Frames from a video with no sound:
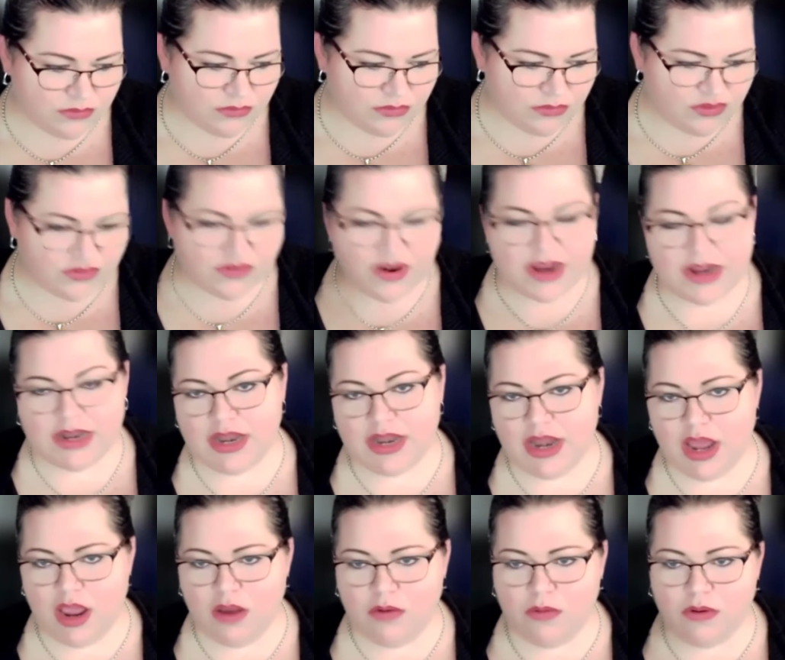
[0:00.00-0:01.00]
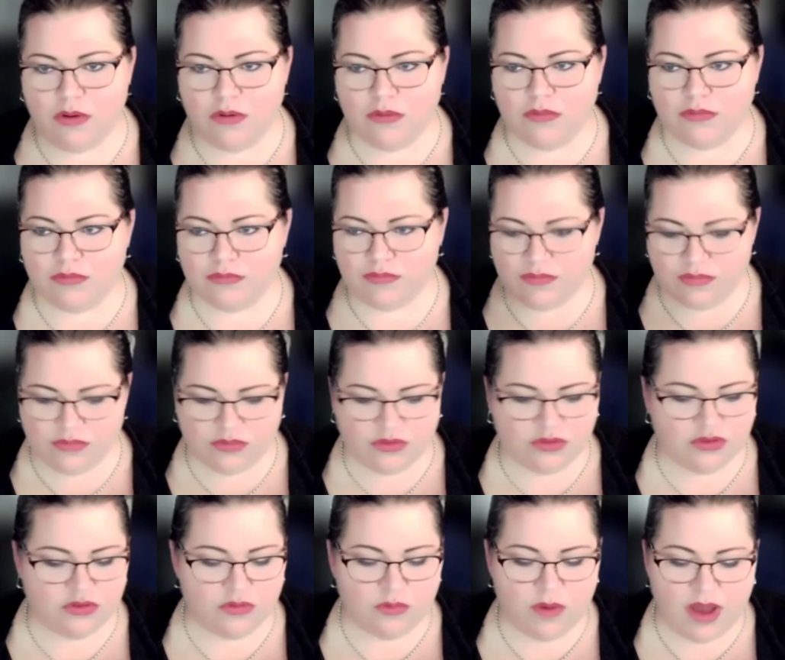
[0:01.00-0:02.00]
straight and narrow.
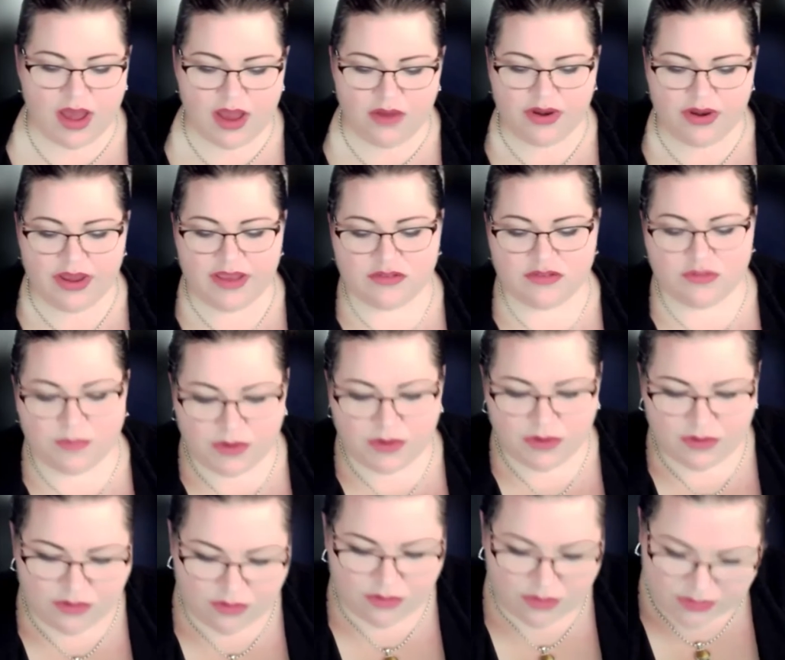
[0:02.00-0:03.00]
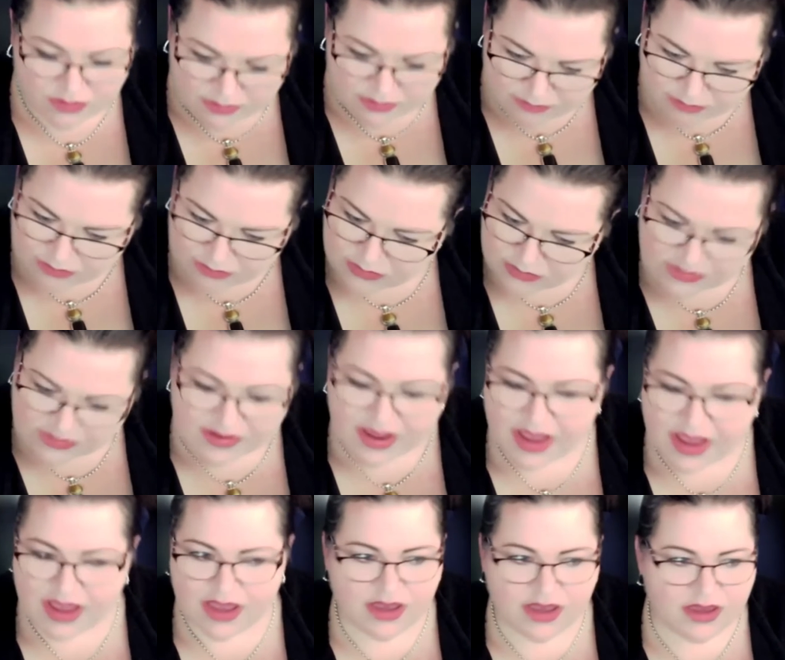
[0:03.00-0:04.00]
You are an expert on,
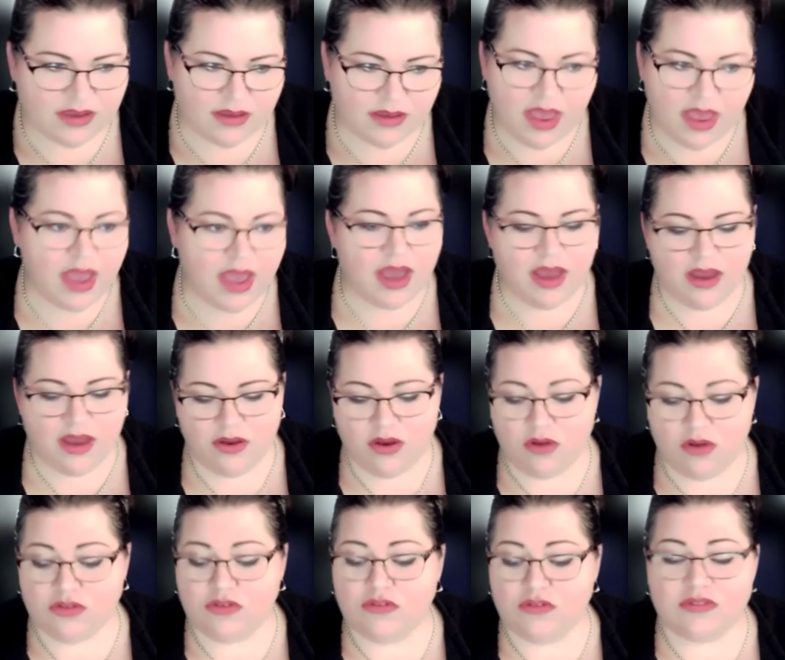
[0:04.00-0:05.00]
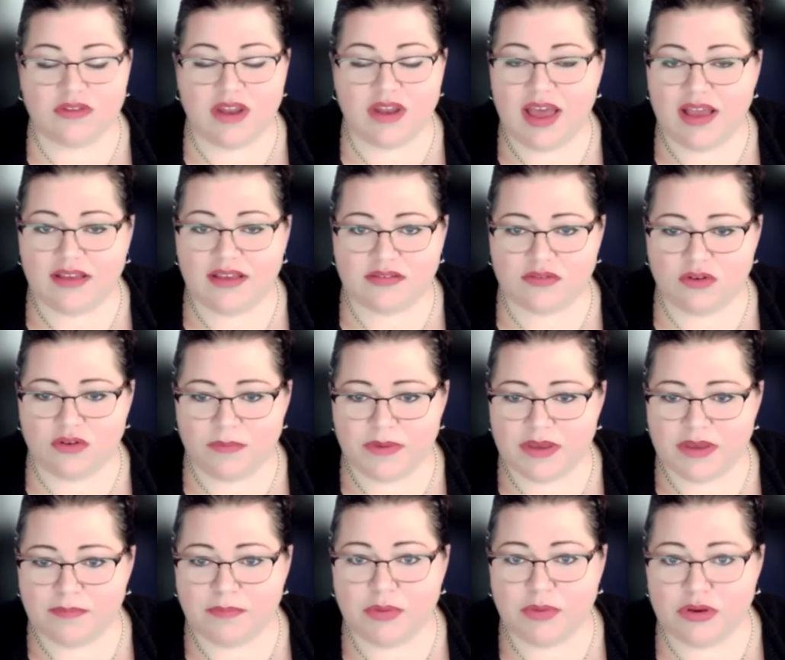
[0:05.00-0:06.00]
say, I'll use the last
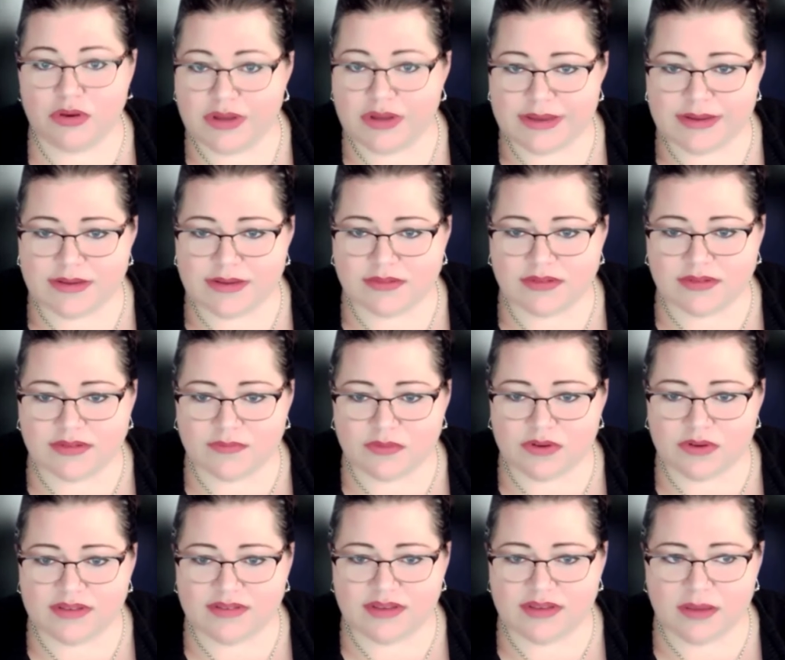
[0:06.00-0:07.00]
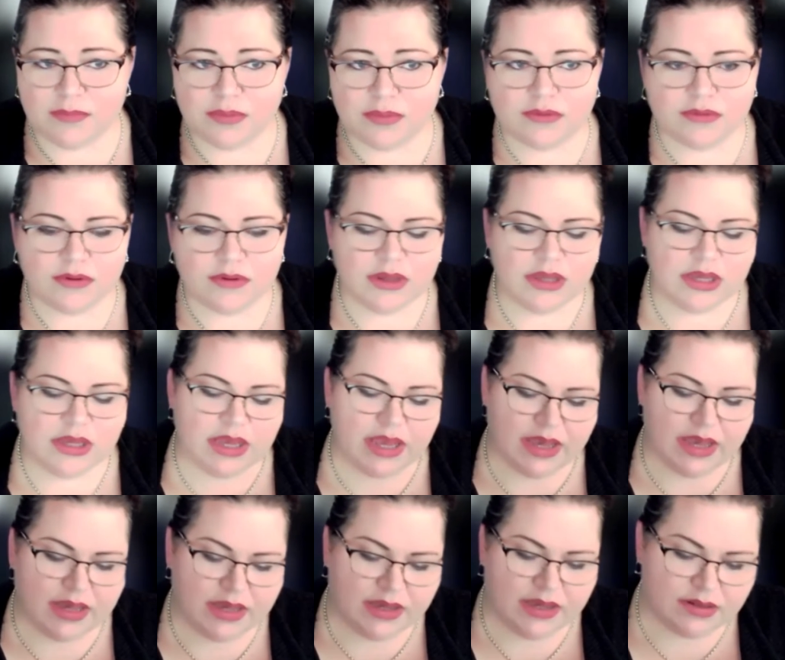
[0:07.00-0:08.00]
topic, burnout, for example.
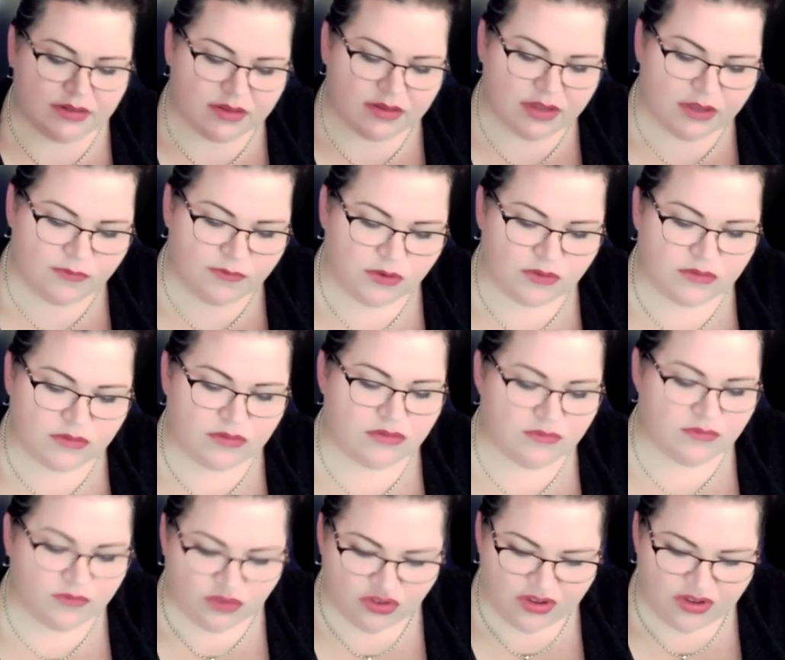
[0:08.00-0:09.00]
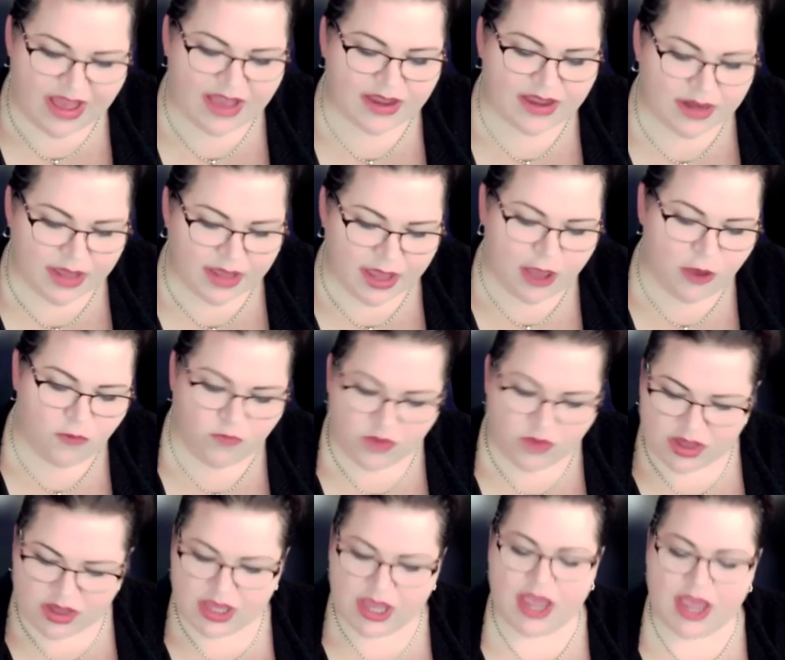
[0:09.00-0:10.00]
And if you're targeting
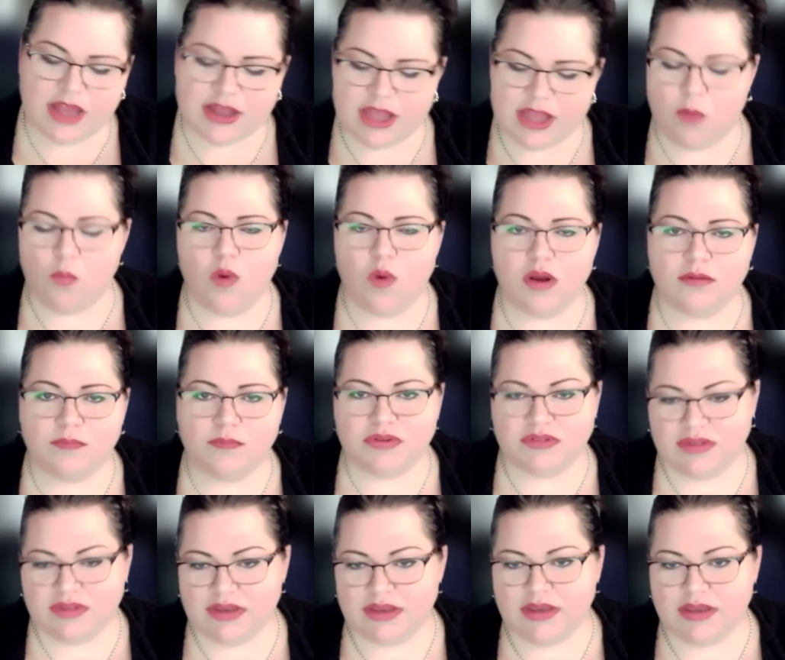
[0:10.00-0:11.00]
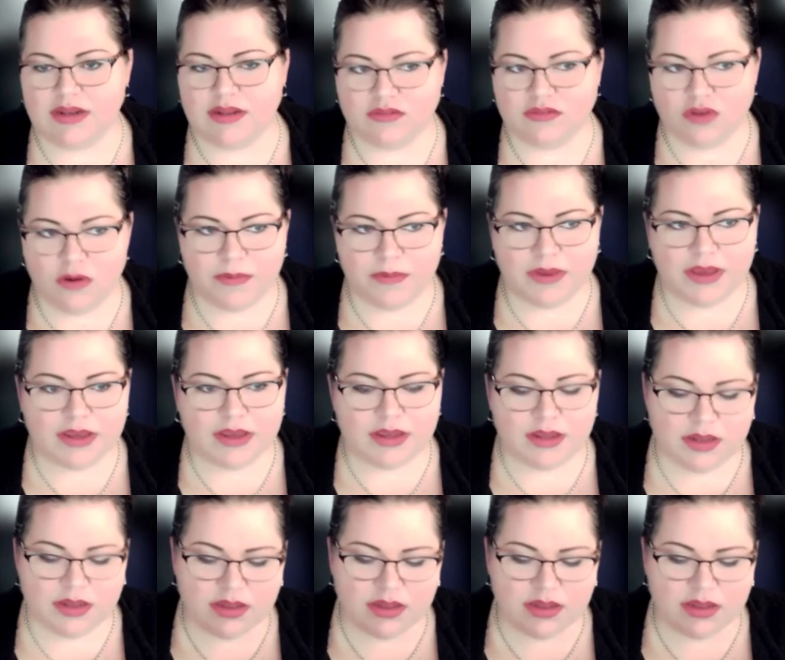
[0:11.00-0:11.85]
everything at that one particular topic,